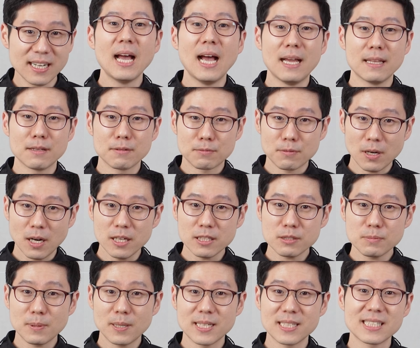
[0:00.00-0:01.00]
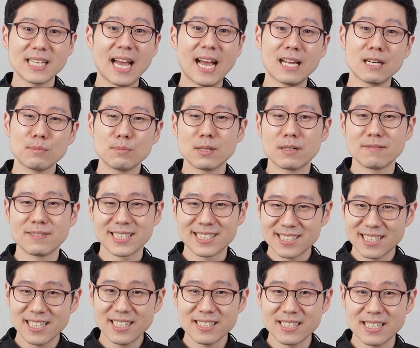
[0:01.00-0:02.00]
And the raspberries add a bit of
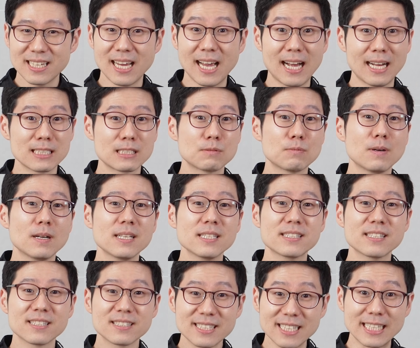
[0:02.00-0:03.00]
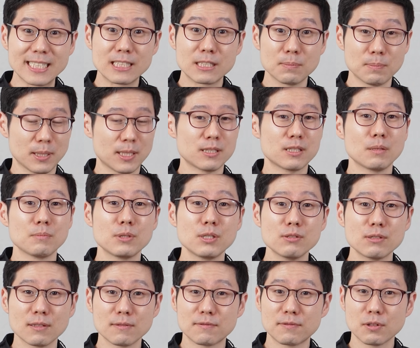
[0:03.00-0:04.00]
acidity as well as the seeds because I'm
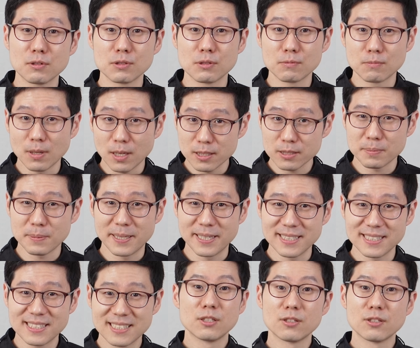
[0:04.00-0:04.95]
using frozen raspberries.